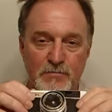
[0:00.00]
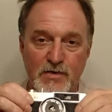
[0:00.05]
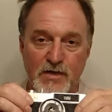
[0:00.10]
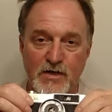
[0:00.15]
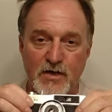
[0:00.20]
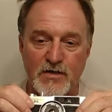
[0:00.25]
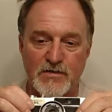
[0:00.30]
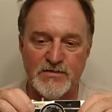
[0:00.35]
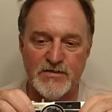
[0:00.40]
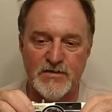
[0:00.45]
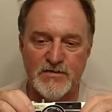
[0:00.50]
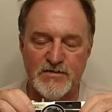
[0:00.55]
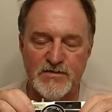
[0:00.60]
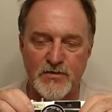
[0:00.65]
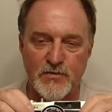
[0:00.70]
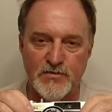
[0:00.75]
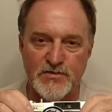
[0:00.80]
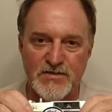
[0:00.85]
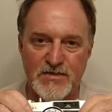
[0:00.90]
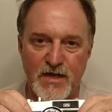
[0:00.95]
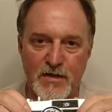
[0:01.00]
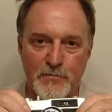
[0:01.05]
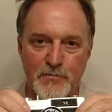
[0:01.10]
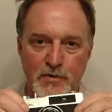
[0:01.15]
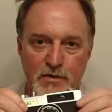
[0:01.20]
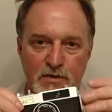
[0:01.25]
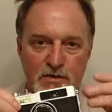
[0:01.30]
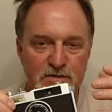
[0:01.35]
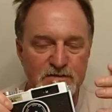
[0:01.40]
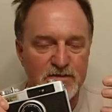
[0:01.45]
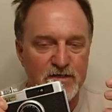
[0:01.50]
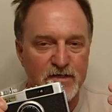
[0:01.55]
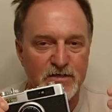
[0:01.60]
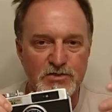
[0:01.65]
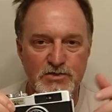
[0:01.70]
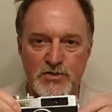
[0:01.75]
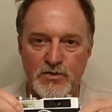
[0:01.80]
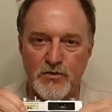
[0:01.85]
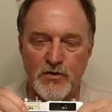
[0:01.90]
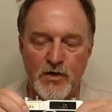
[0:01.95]
because it's so simple. It's like
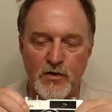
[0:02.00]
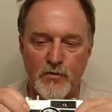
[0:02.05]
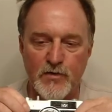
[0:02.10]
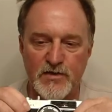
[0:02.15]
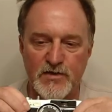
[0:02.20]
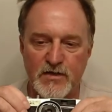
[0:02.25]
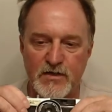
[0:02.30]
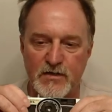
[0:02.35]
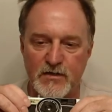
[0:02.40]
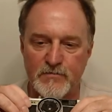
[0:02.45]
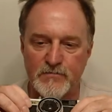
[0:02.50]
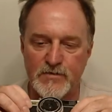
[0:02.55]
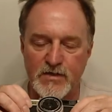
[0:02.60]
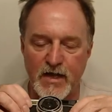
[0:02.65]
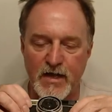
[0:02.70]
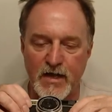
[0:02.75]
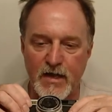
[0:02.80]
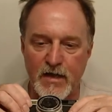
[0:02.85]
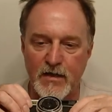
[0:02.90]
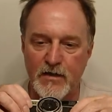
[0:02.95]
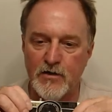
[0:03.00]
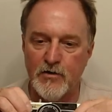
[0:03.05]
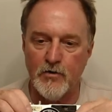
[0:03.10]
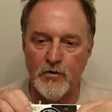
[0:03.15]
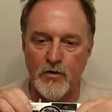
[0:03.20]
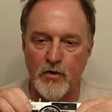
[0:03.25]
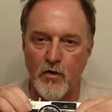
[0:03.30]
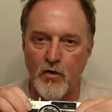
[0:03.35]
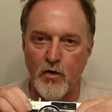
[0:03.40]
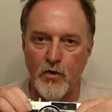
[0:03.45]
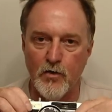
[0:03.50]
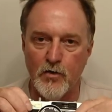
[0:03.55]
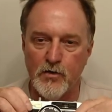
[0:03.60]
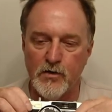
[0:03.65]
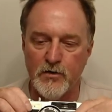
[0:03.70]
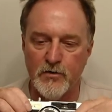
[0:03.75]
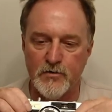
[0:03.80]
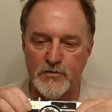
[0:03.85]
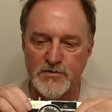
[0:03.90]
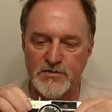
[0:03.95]
shooting with a Diana or a
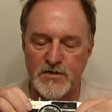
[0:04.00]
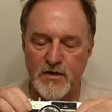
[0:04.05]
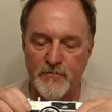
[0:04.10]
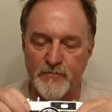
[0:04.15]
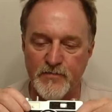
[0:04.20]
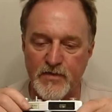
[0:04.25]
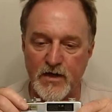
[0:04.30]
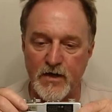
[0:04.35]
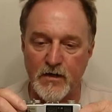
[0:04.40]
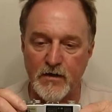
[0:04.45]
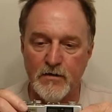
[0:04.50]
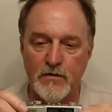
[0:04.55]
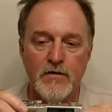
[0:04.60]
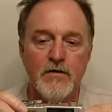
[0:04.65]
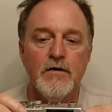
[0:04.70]
Holga or something.